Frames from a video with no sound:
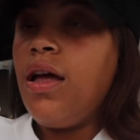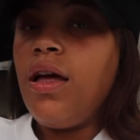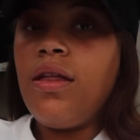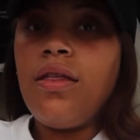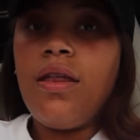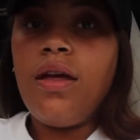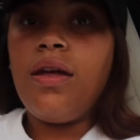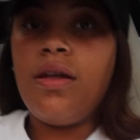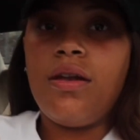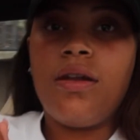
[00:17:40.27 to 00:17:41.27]
and
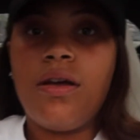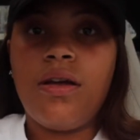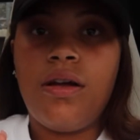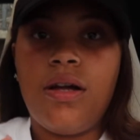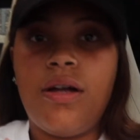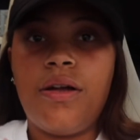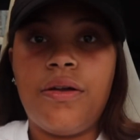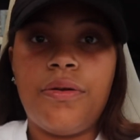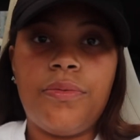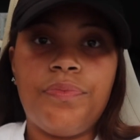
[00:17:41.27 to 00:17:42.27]
then
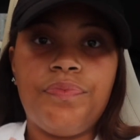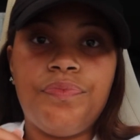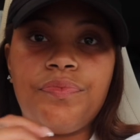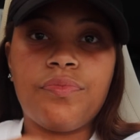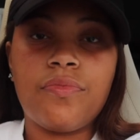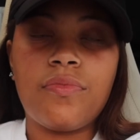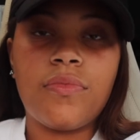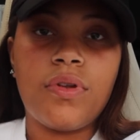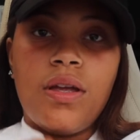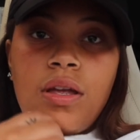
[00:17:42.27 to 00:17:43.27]

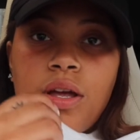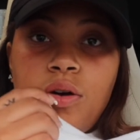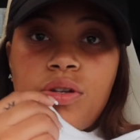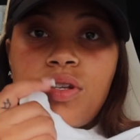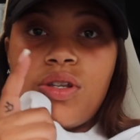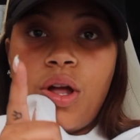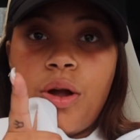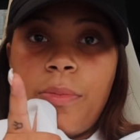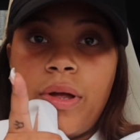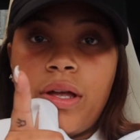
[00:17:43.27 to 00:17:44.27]
go to
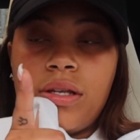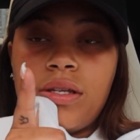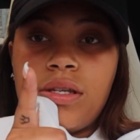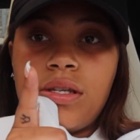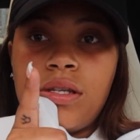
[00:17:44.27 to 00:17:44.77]
Starbucks,